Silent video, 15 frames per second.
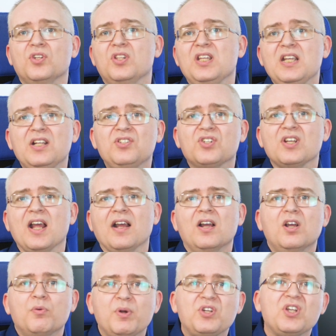the internet,
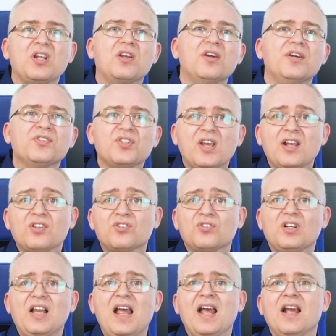which incurs
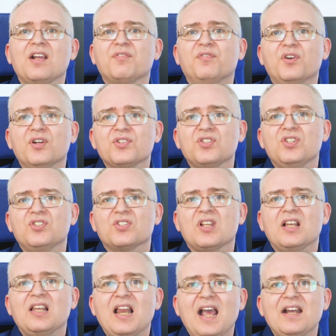extra lag versus
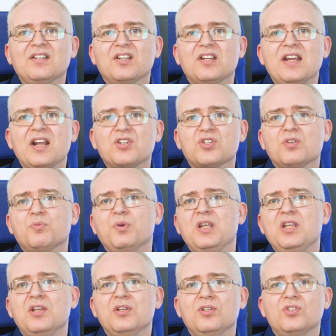the LAN connection we
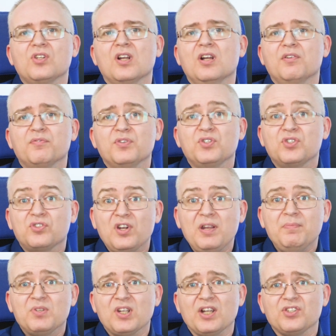used for
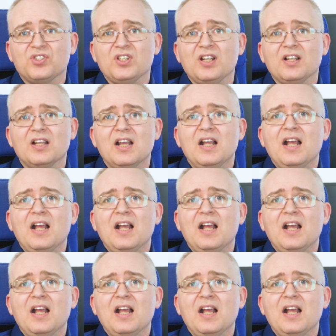stream testing.